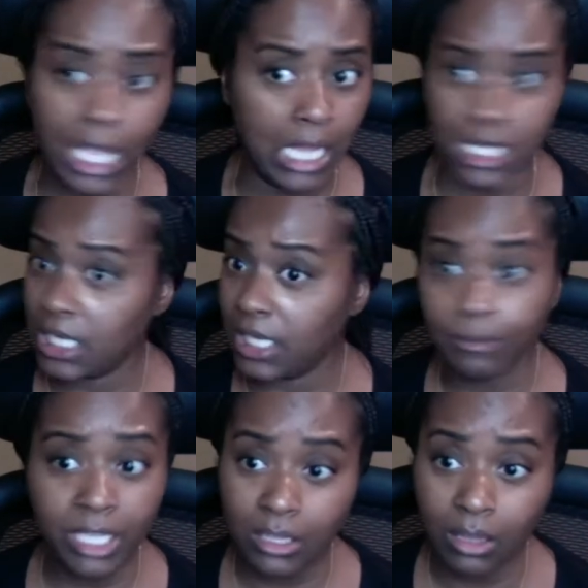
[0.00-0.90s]
it ain't
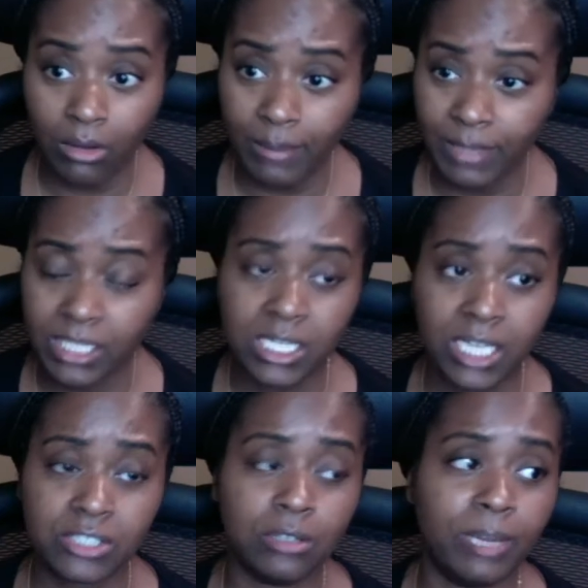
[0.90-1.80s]
me though i'm not
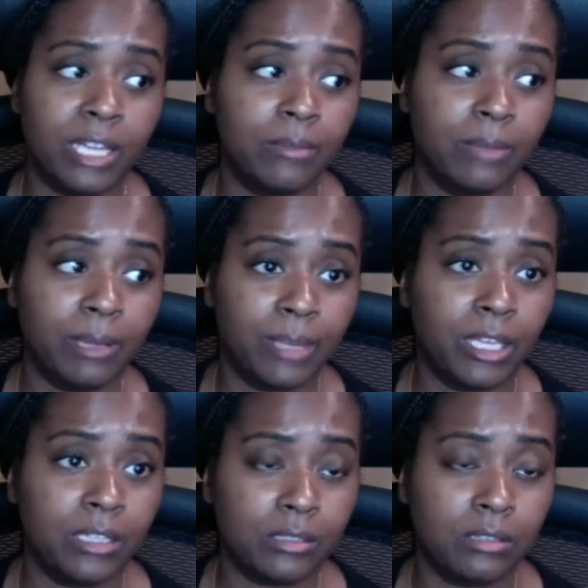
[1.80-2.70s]
attached to nobody in my
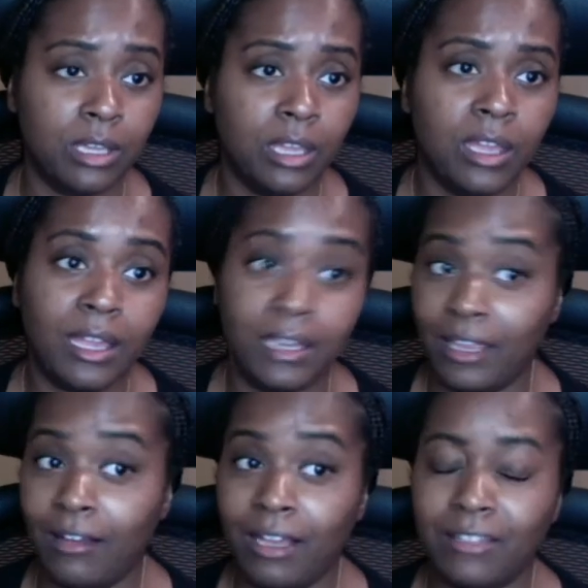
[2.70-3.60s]
past and
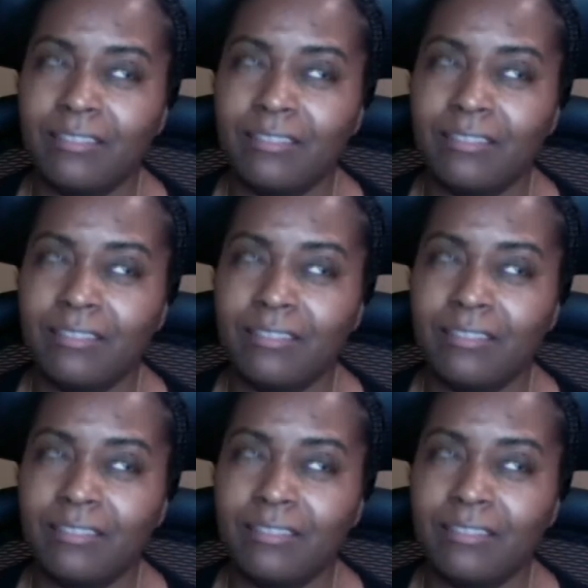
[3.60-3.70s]
now i,